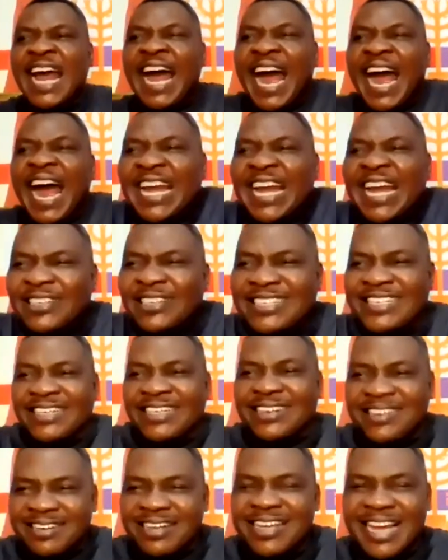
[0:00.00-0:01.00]
I now
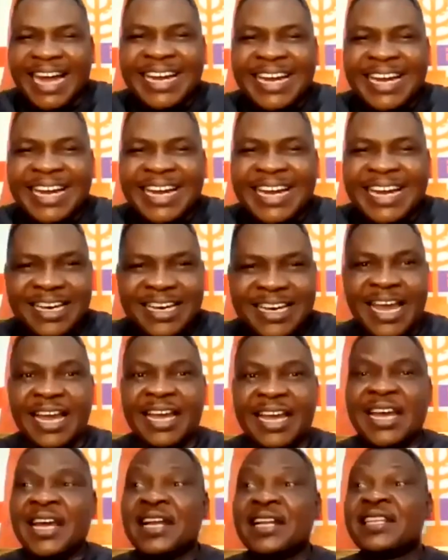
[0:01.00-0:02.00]
decree and
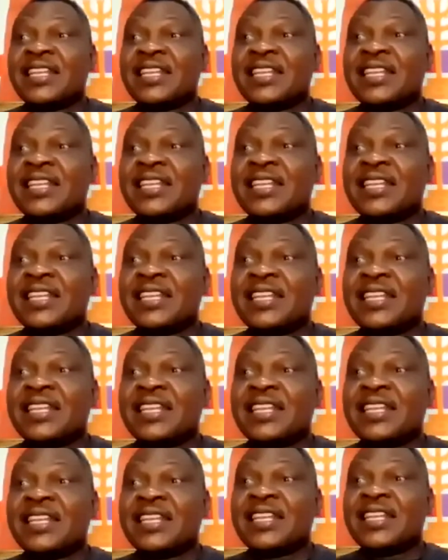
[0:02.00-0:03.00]
declare that
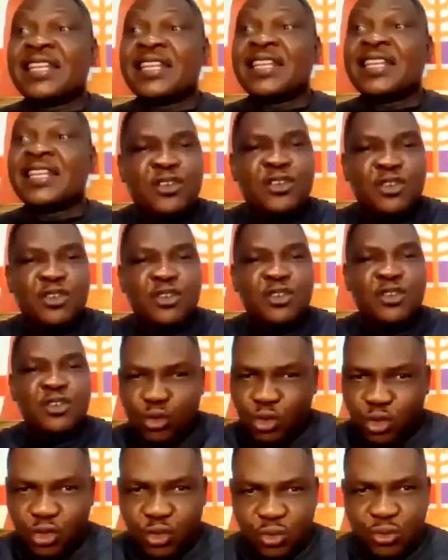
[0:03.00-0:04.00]
everything you
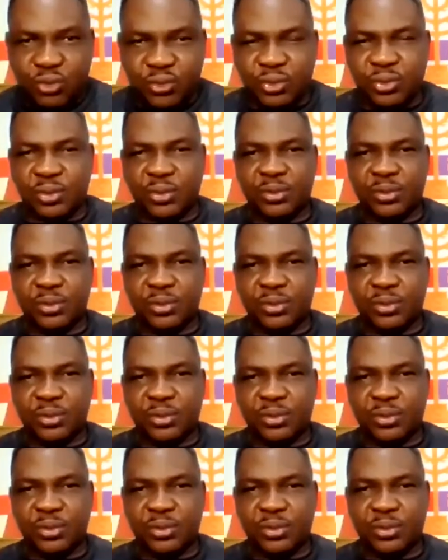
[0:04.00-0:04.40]
do